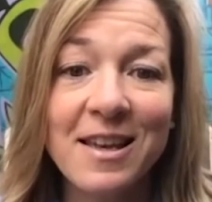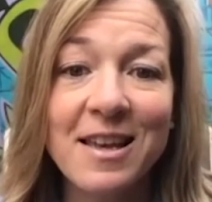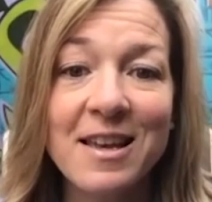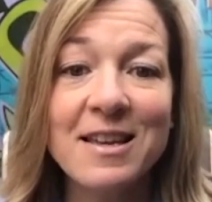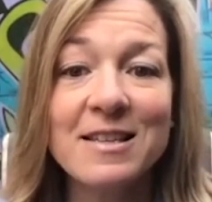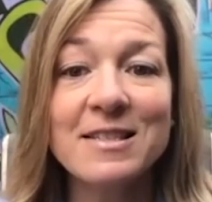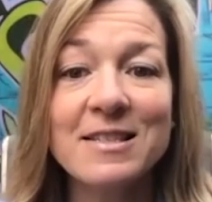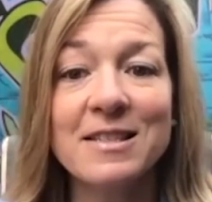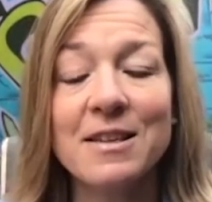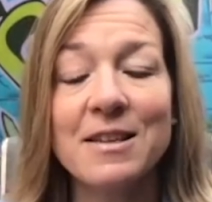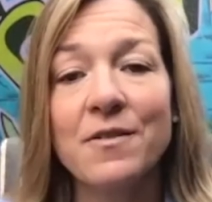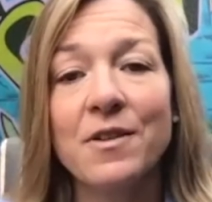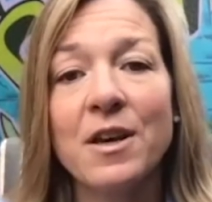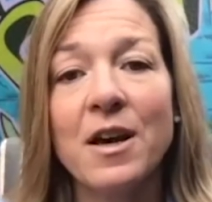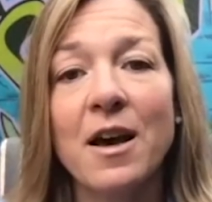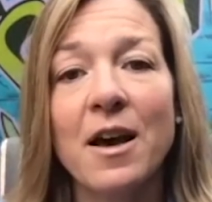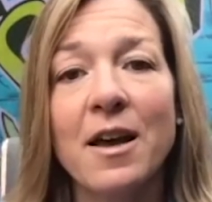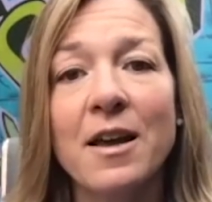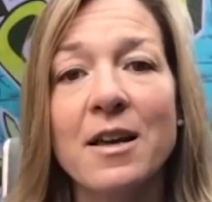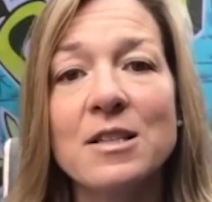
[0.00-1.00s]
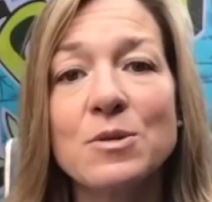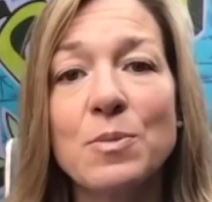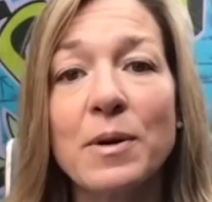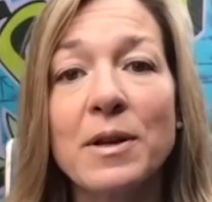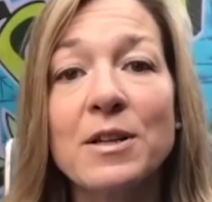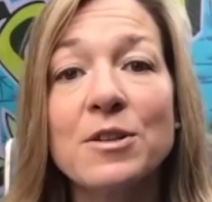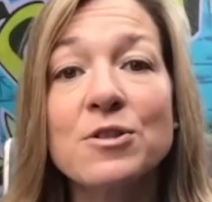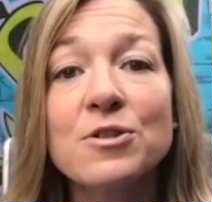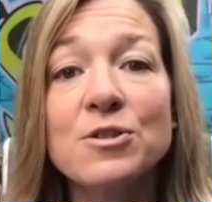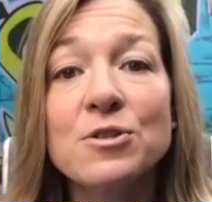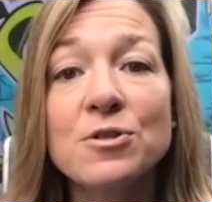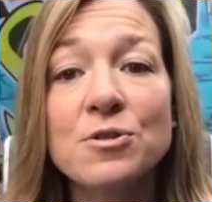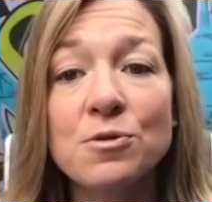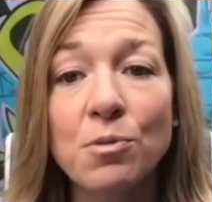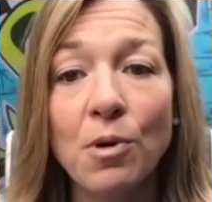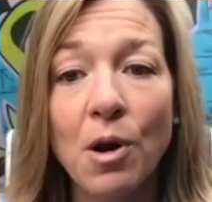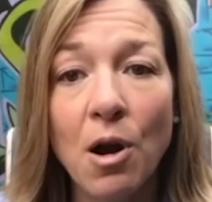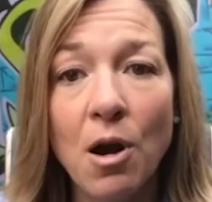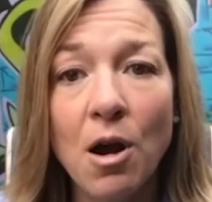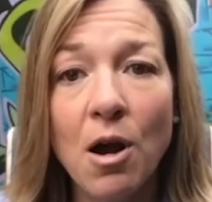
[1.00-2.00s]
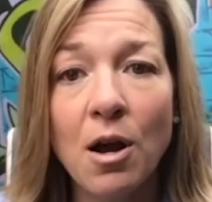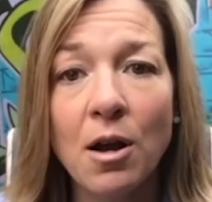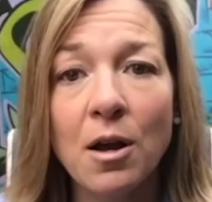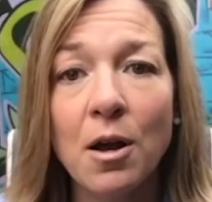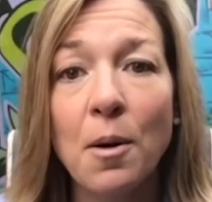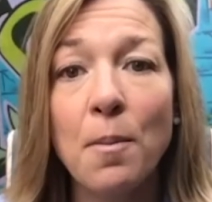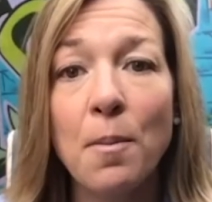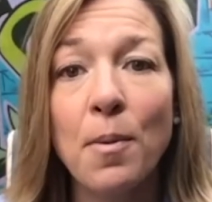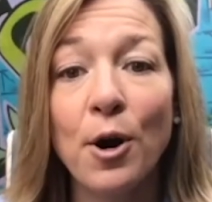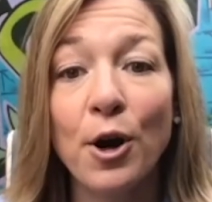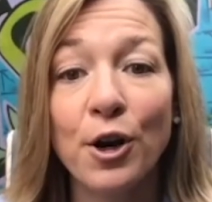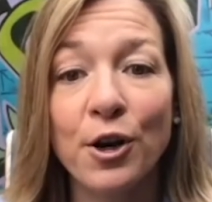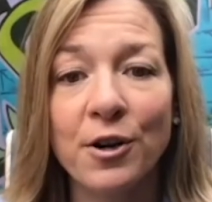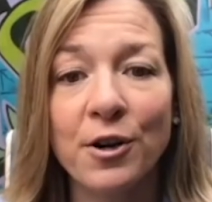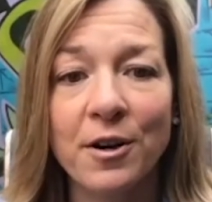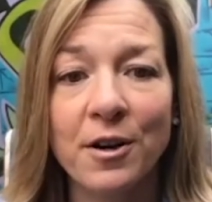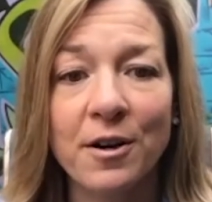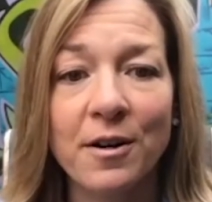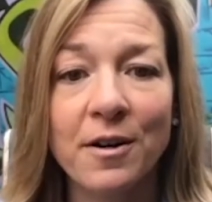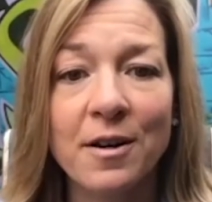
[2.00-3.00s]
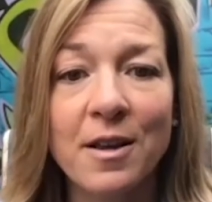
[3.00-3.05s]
CVI has been a strong partner